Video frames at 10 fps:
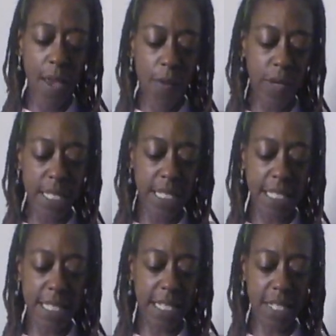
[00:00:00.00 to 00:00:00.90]
What's
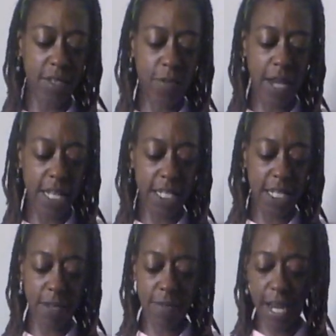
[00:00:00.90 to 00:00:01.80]
the
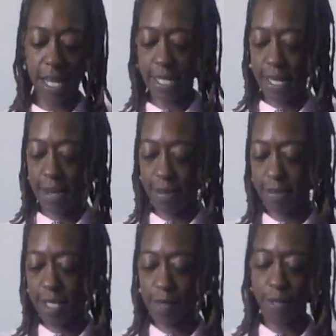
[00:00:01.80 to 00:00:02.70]
situation right now,
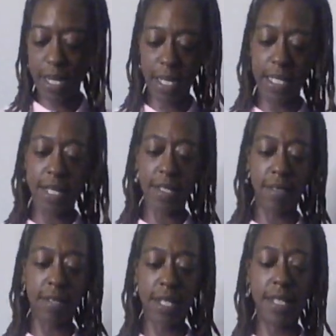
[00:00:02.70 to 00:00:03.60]
Gemini,
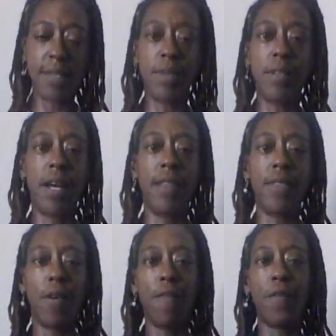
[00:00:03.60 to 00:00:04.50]
Cancer, Cusp? You
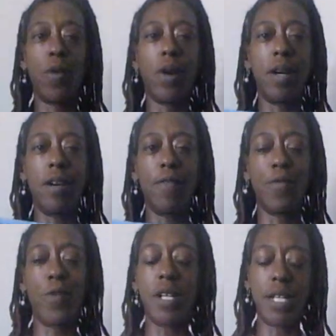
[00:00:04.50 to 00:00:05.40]
got the Four
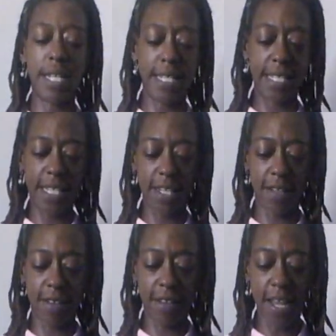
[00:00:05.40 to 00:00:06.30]
of Wands
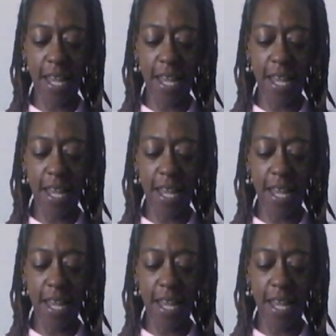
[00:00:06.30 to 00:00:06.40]
here.